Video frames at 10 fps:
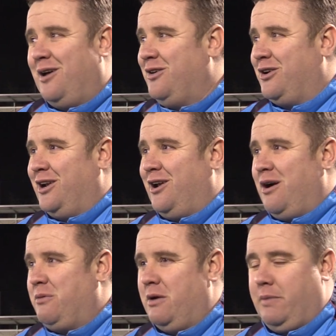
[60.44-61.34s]
not going to
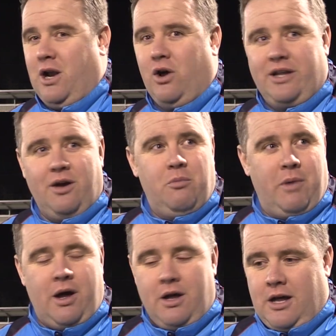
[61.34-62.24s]
lie, it wouldn't have been ideal,
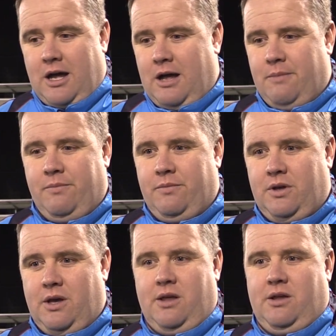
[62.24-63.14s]
but at
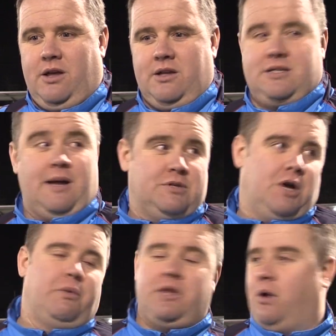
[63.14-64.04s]
the same
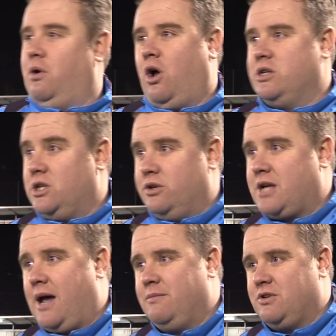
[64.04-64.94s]
time, we don't like to
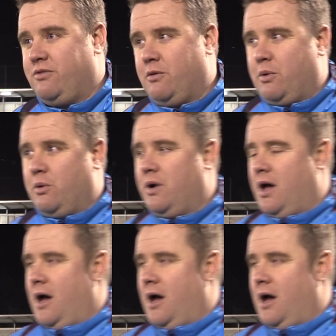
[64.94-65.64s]
lose games of football.